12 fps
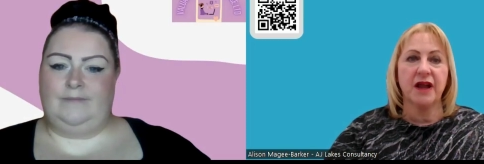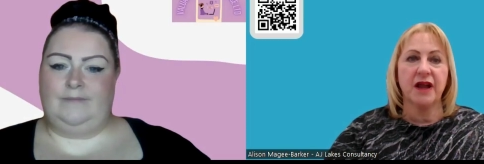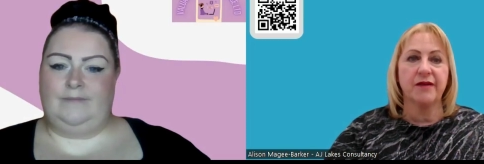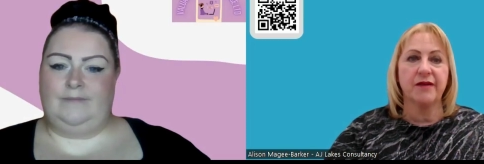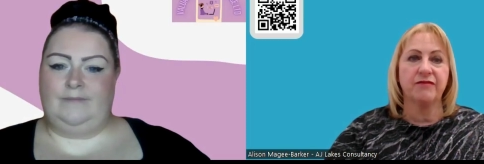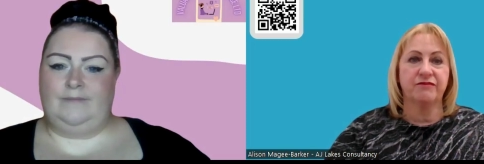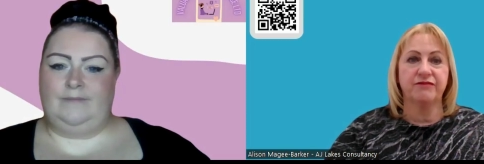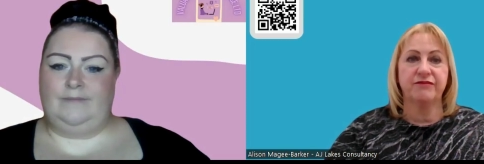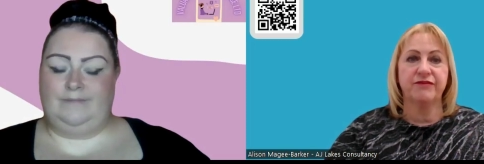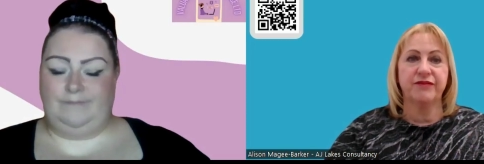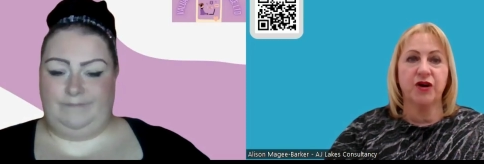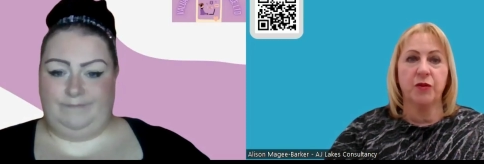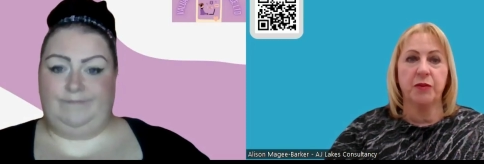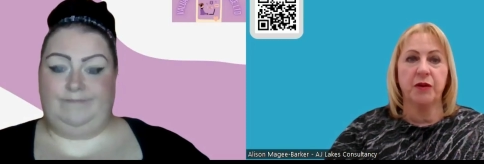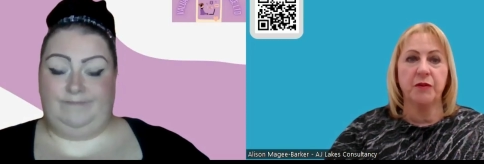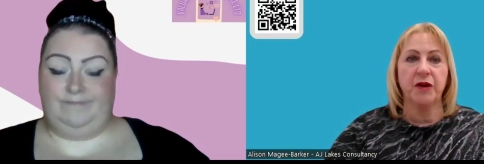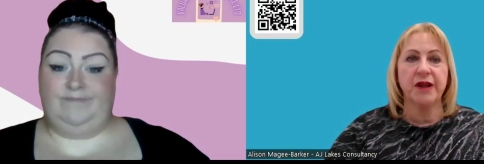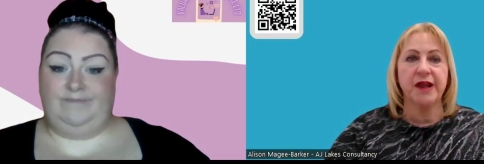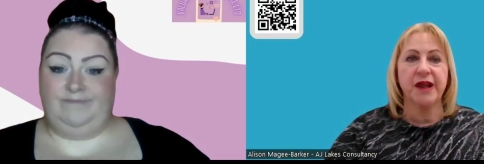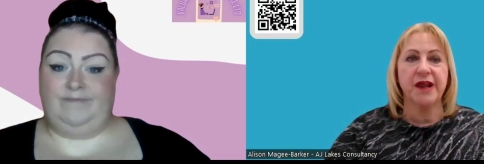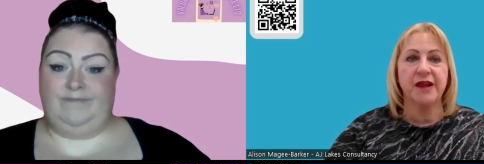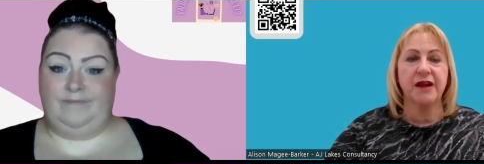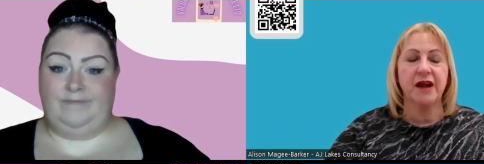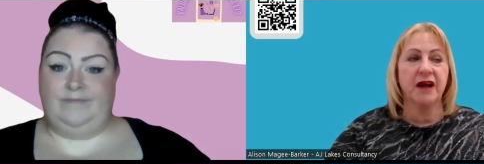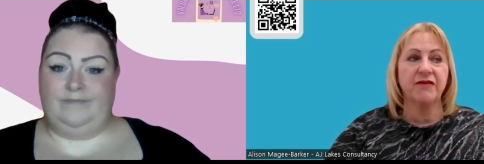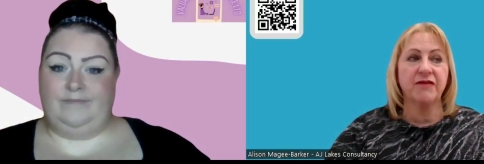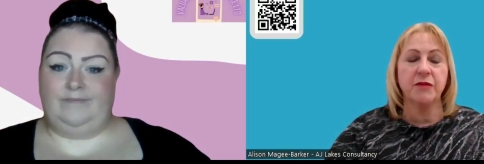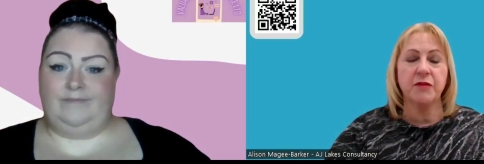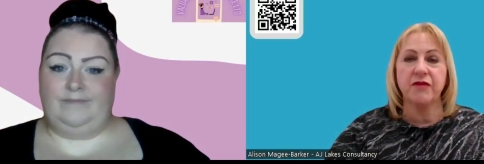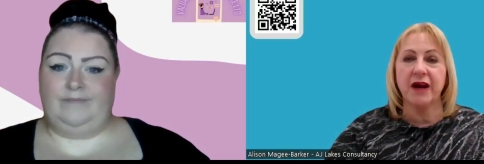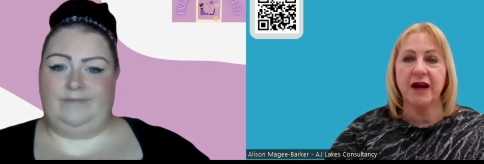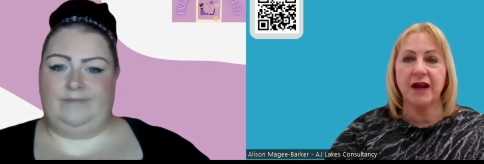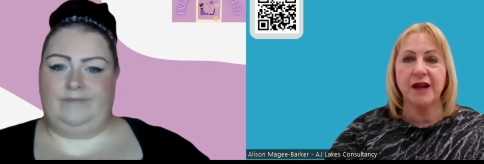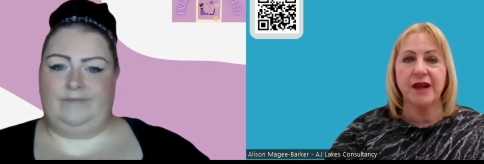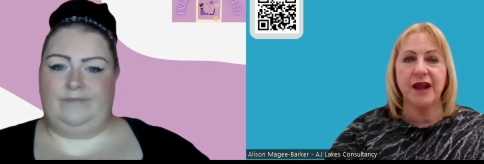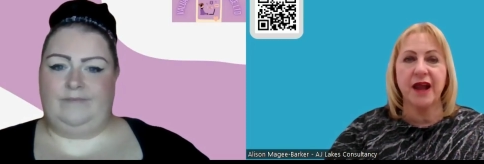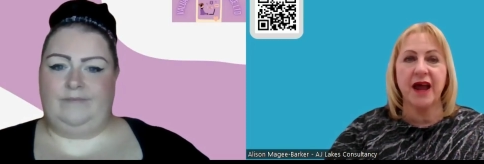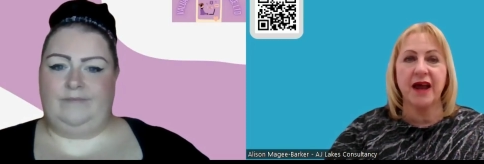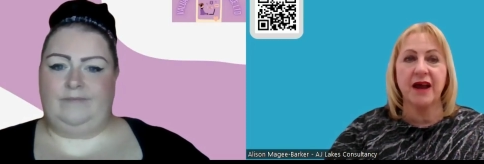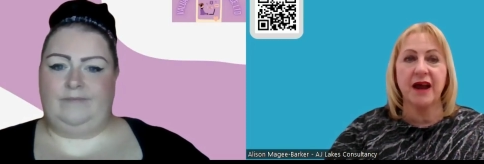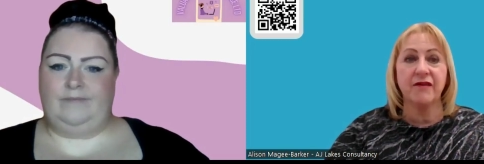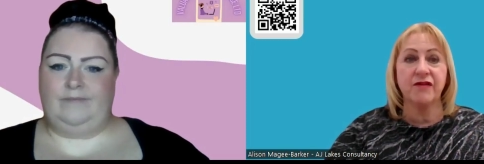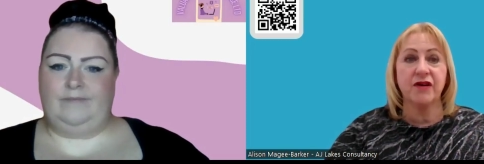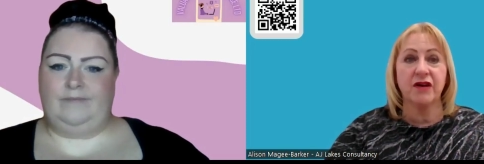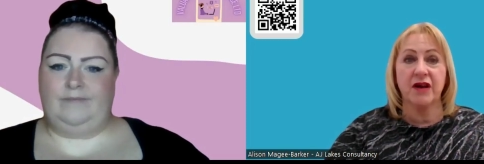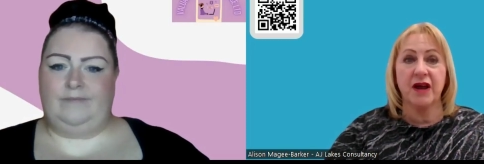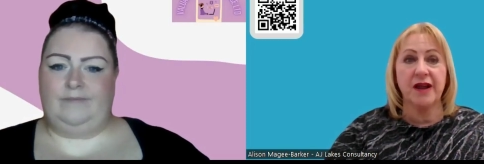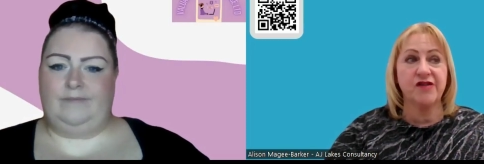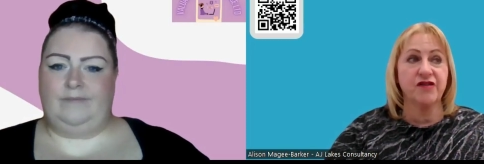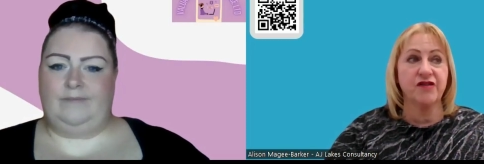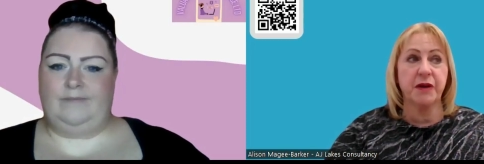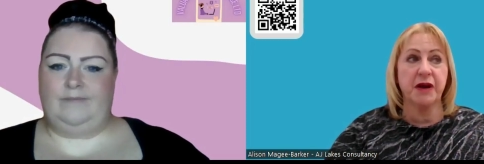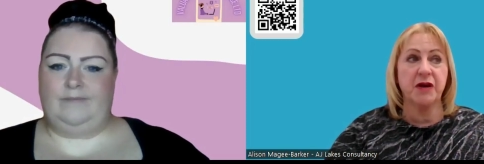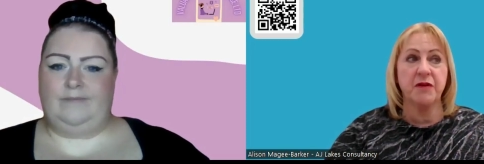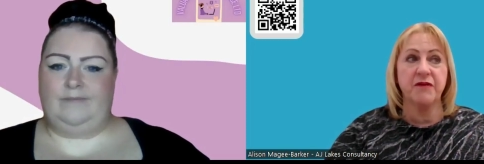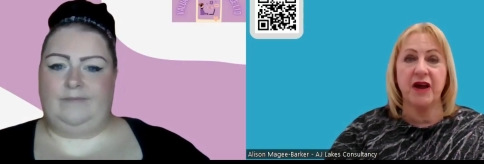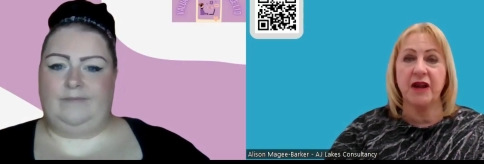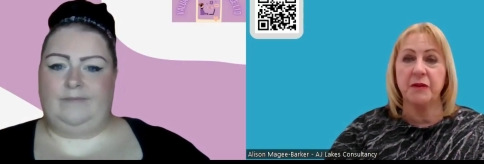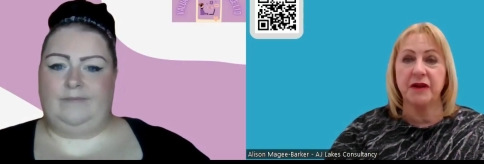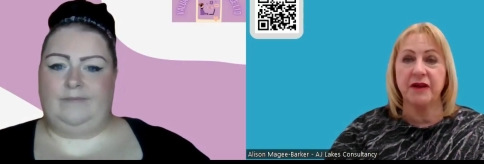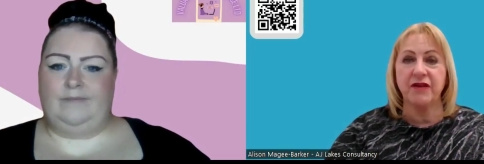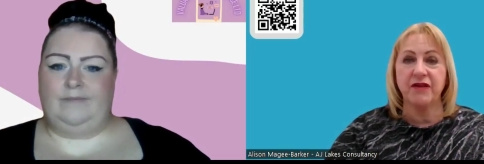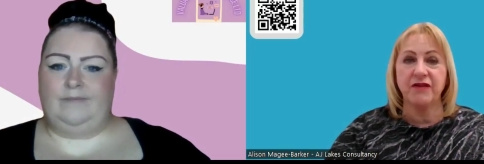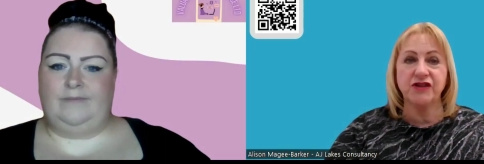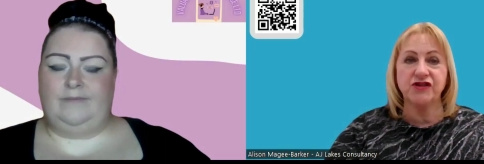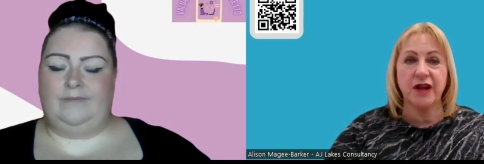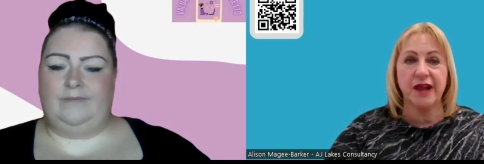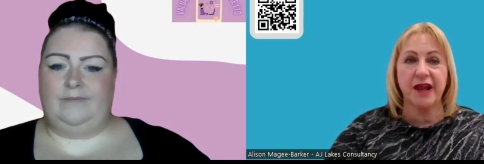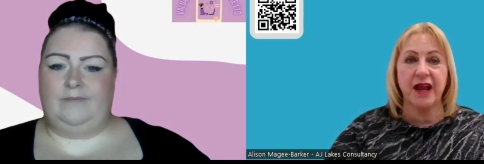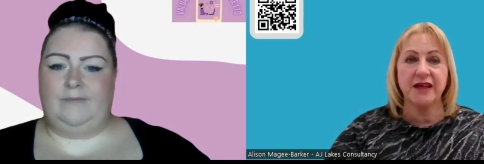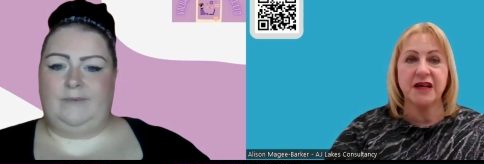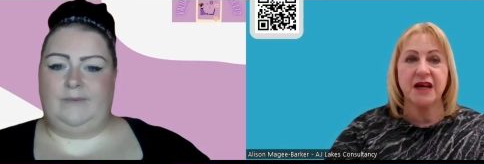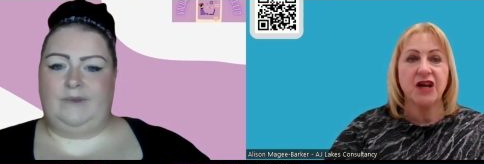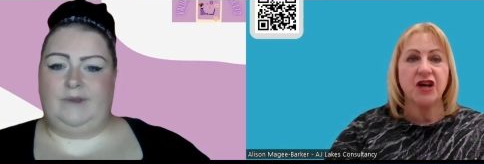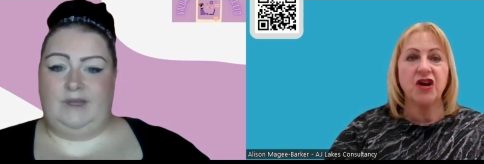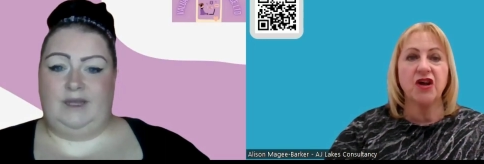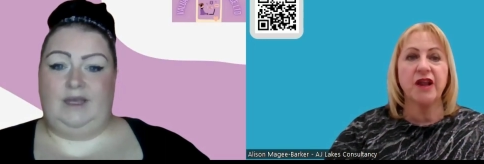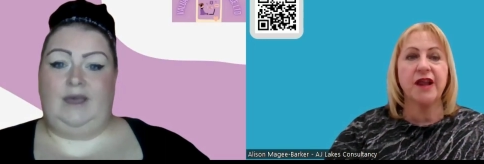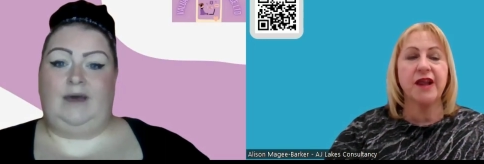Speaker 1: the last couple of months and, and give them a ring and say it's just become available if you're interested you know yeah.